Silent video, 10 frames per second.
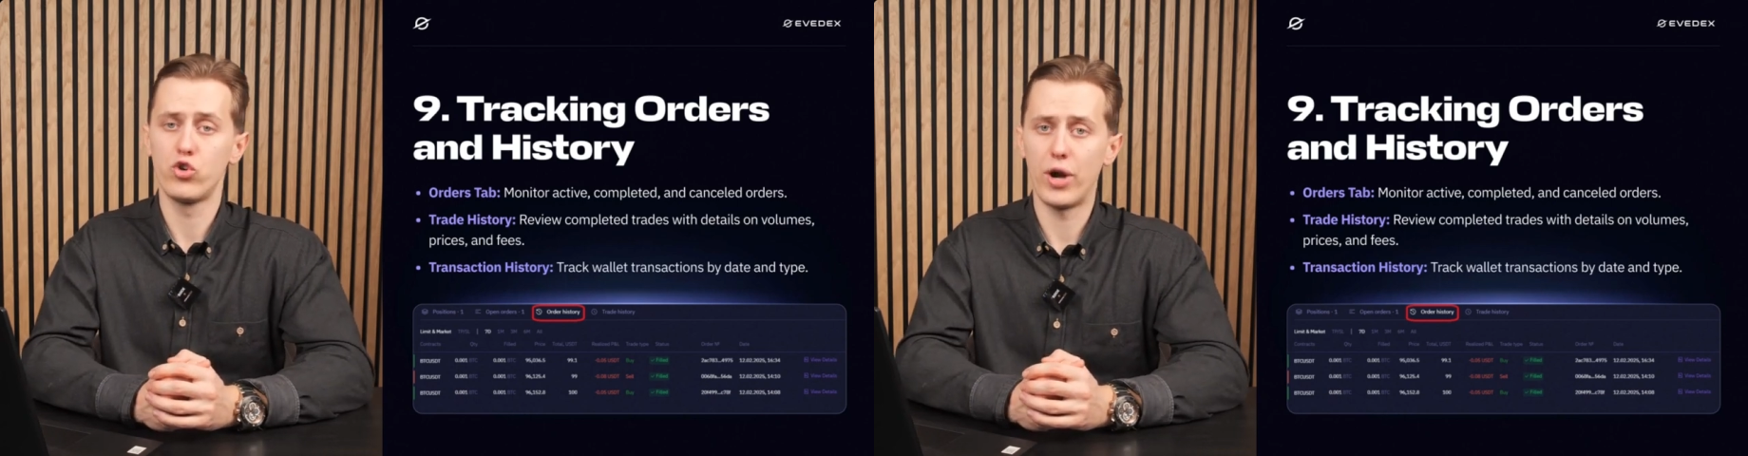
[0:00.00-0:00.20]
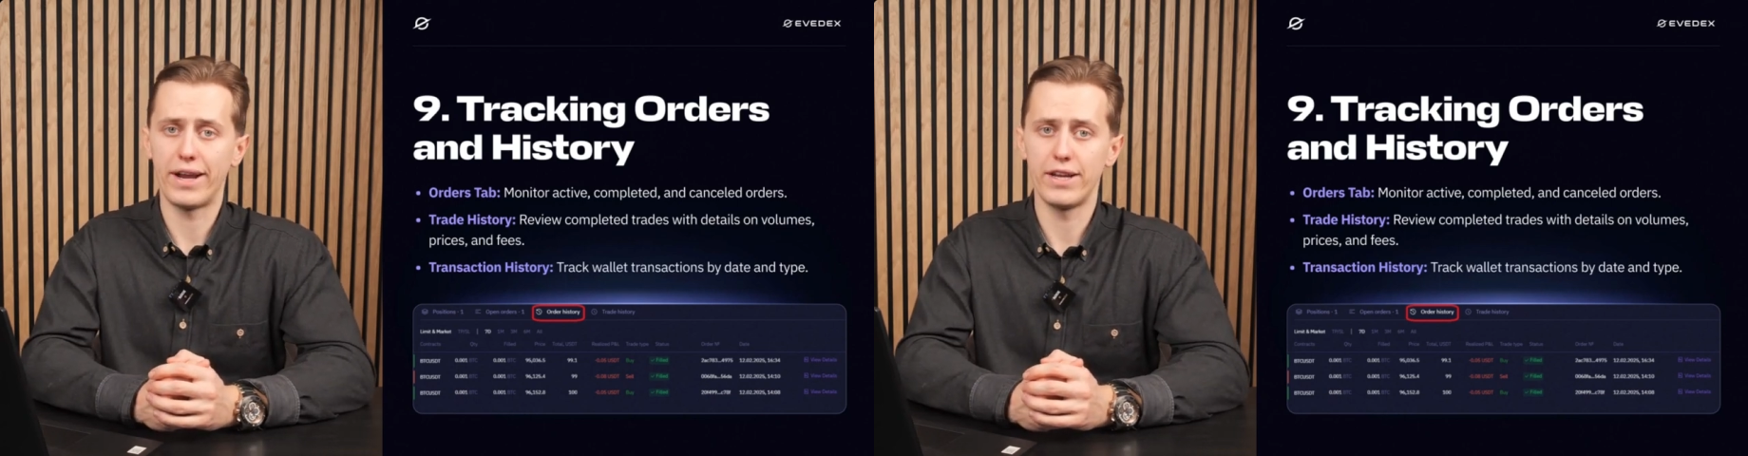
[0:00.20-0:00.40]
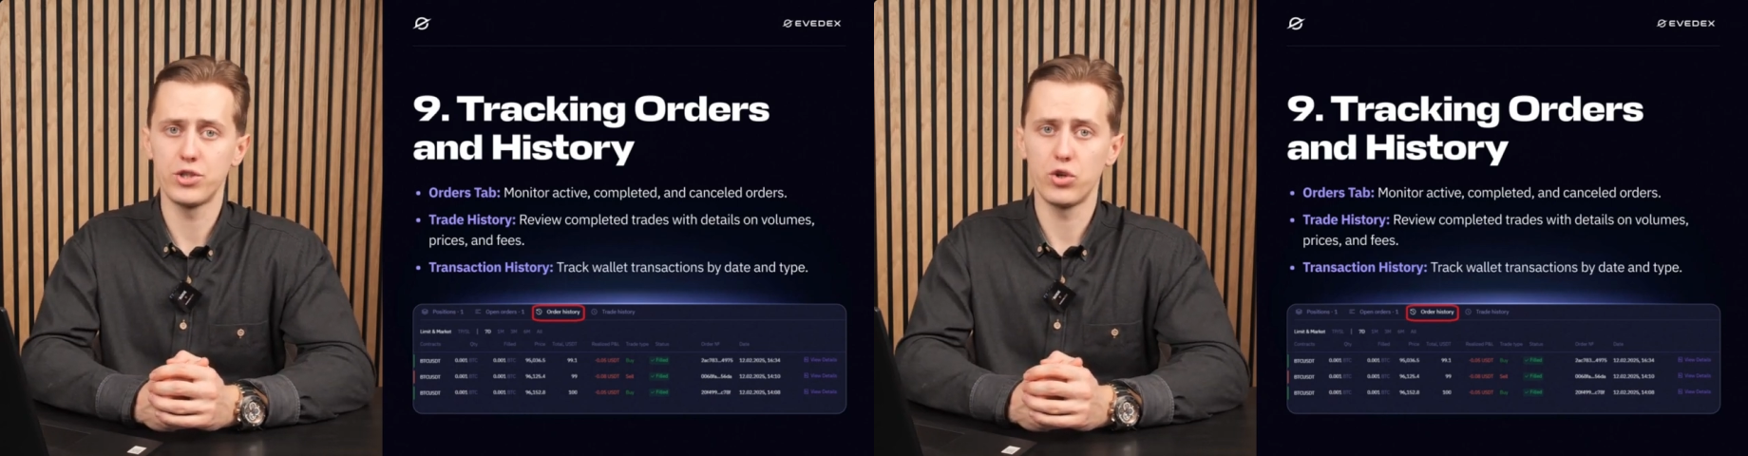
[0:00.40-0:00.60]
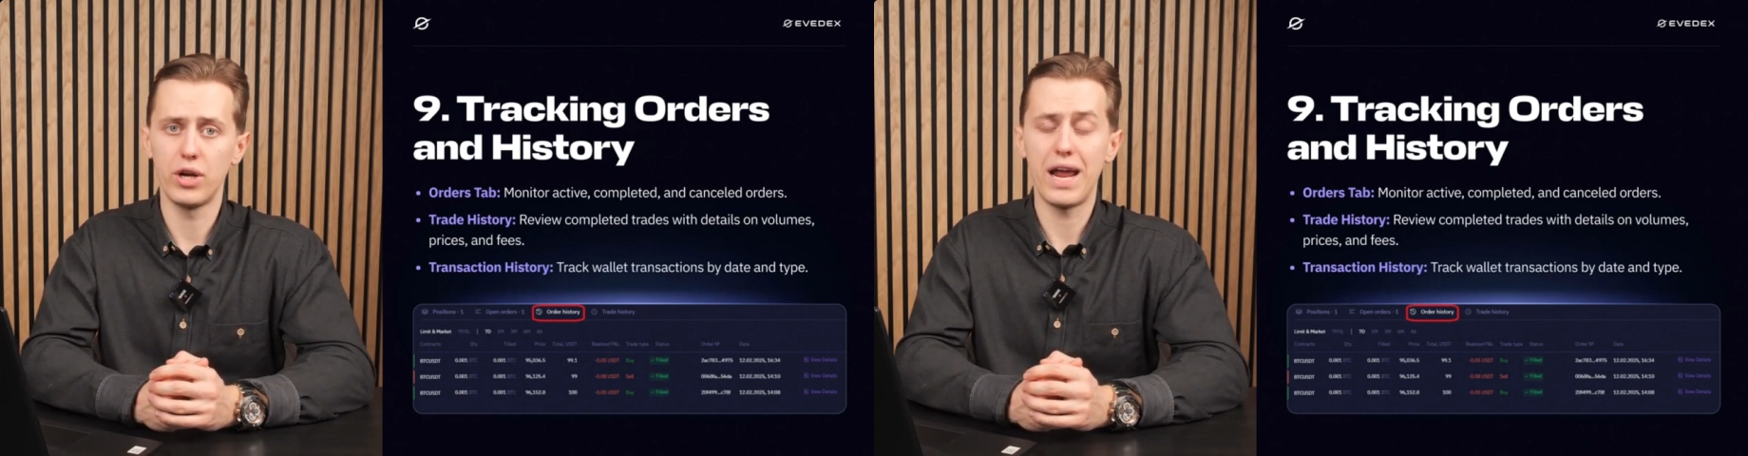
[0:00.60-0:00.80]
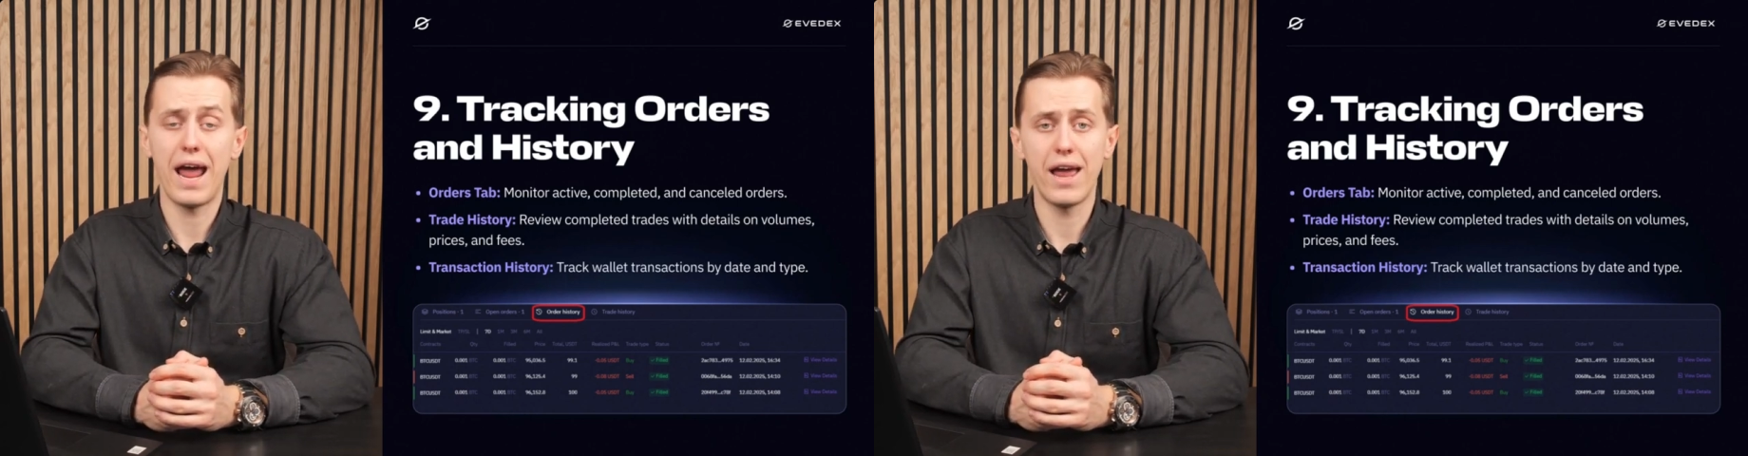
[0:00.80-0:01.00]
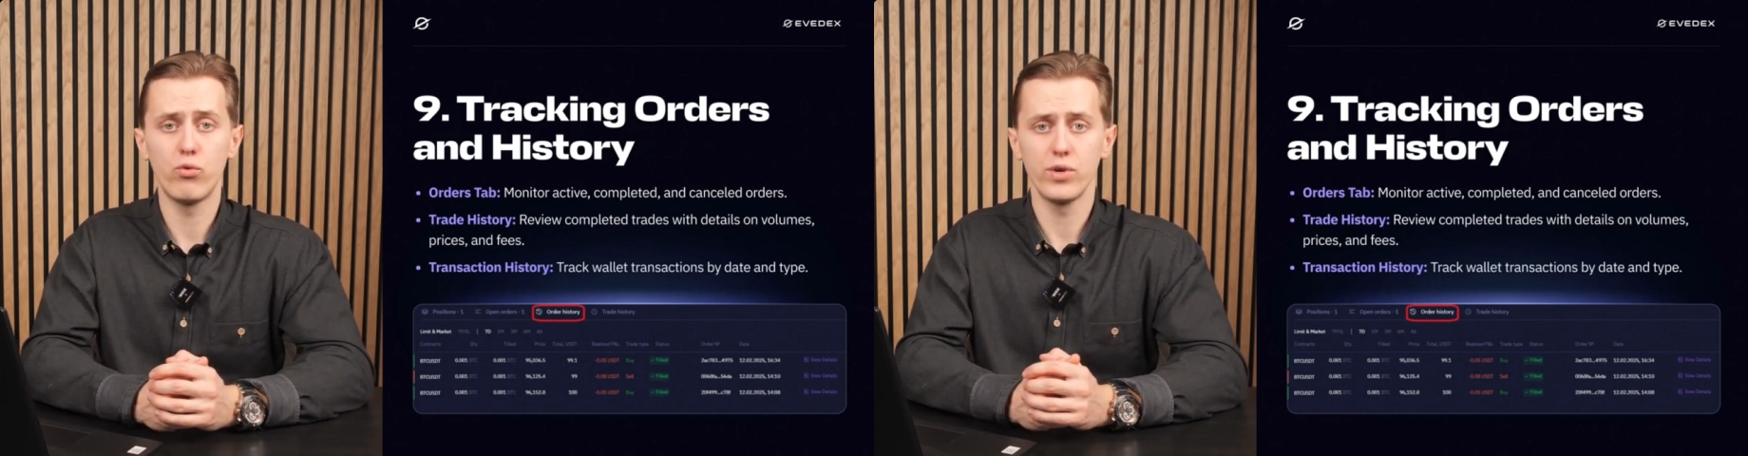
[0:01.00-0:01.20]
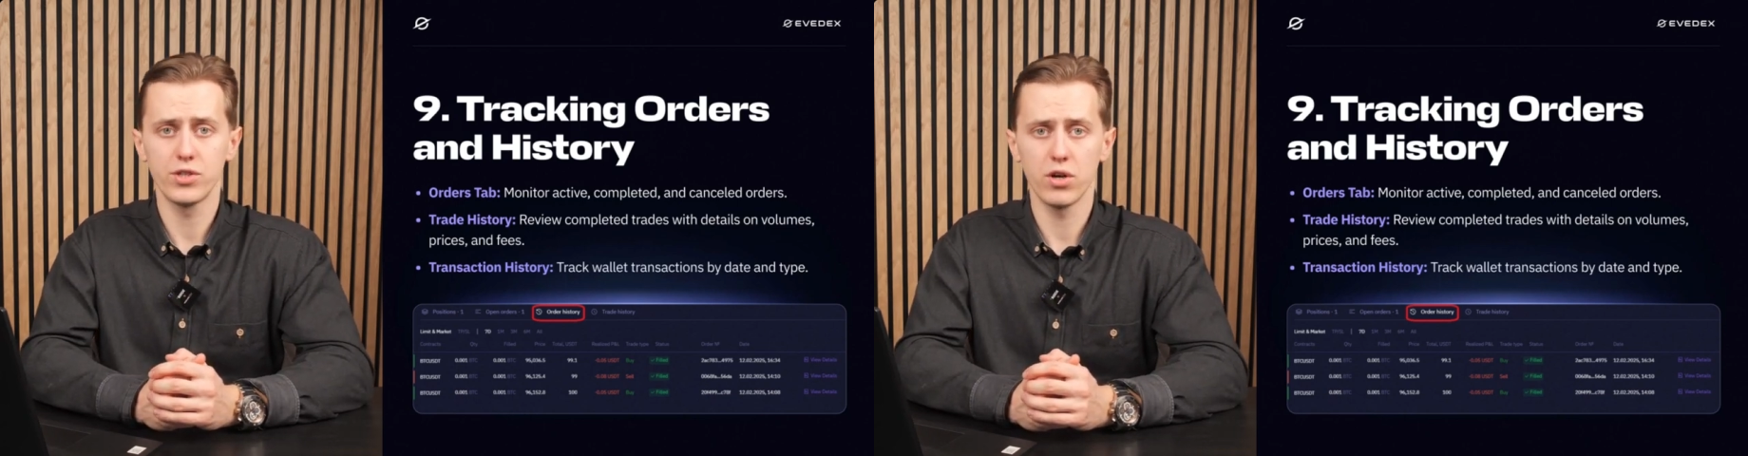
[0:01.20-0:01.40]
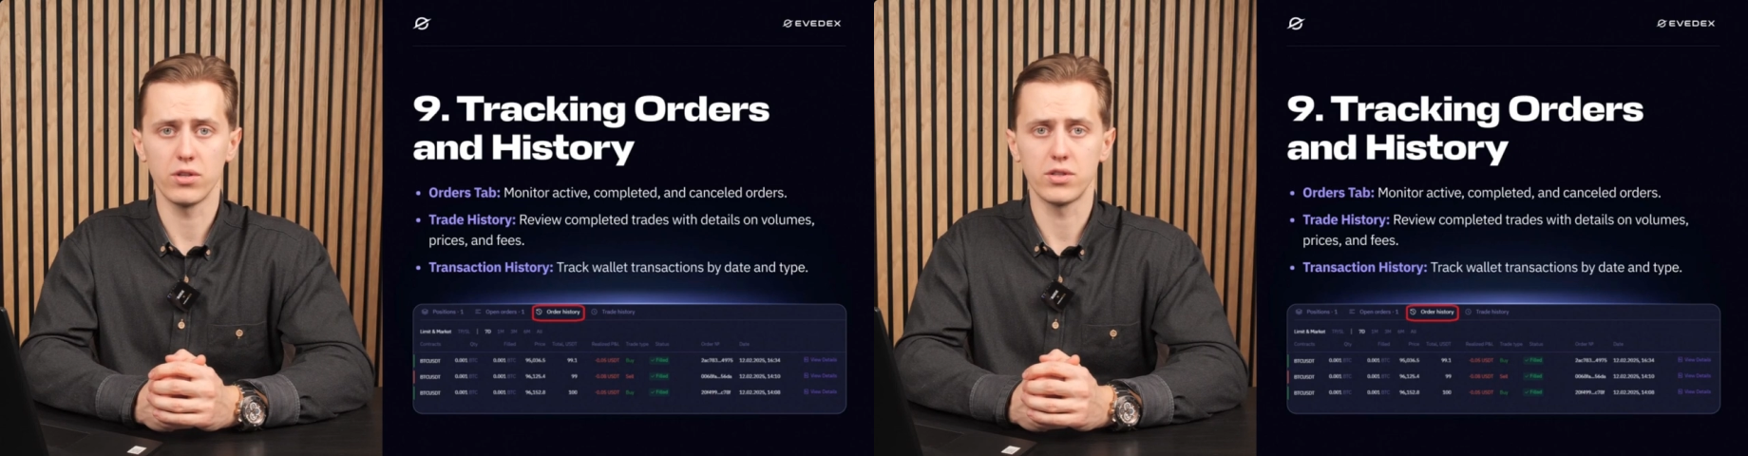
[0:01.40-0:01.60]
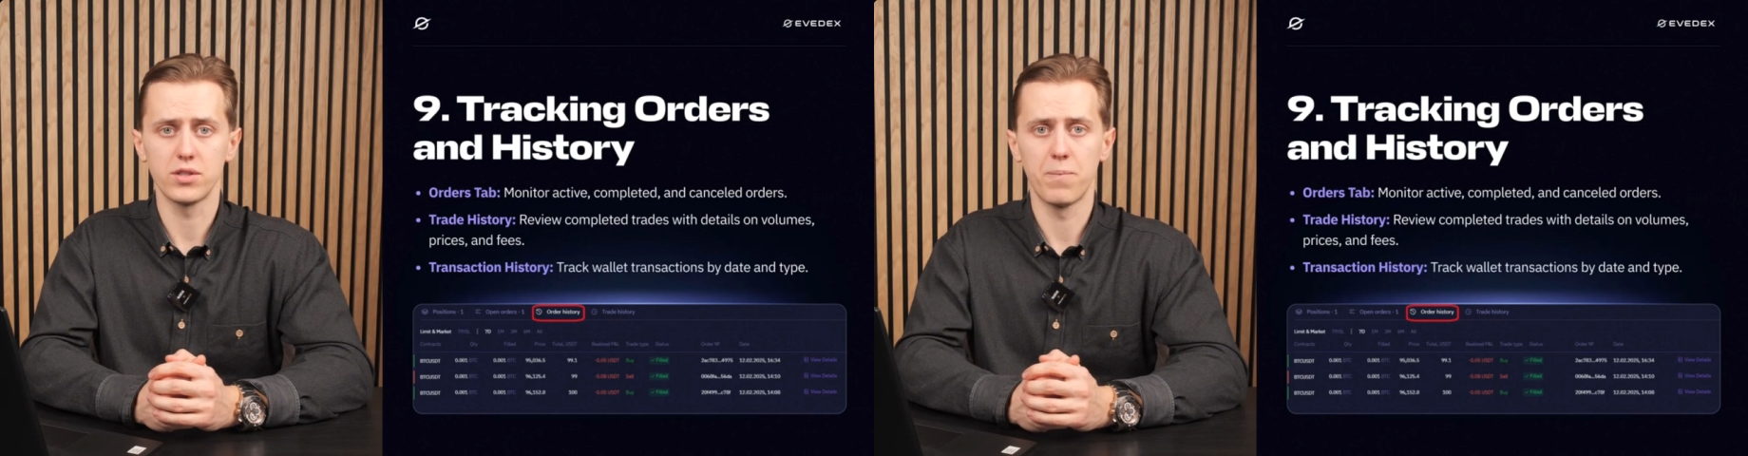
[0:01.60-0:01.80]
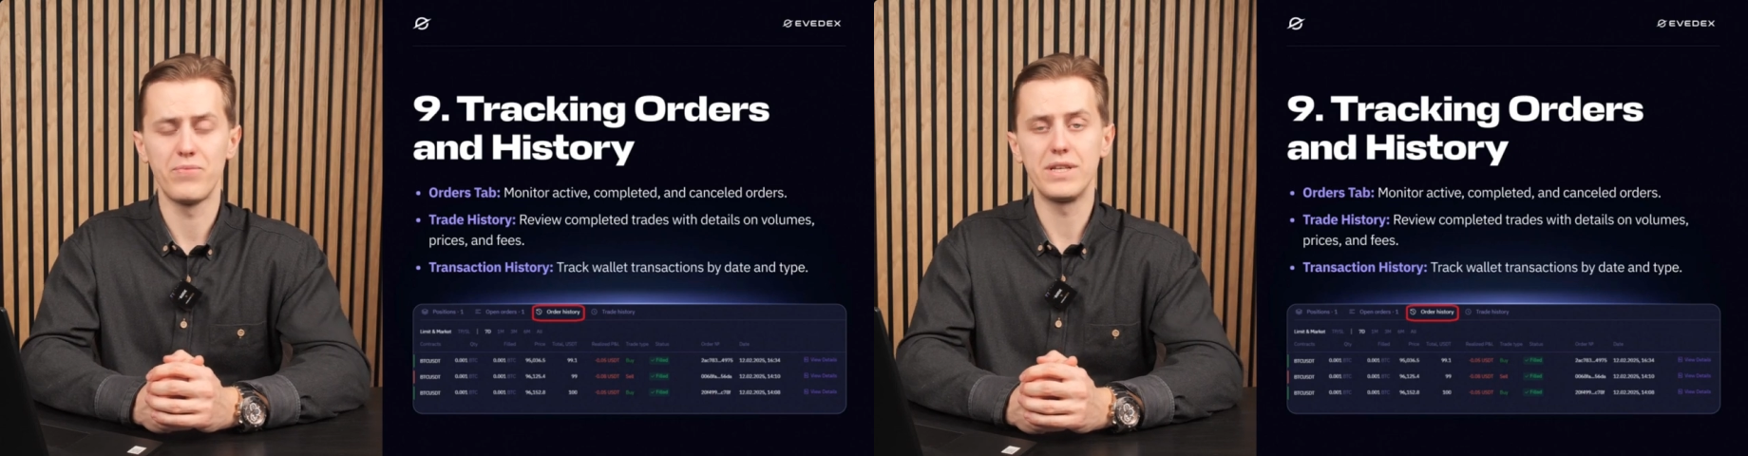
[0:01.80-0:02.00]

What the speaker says: trade history, and results.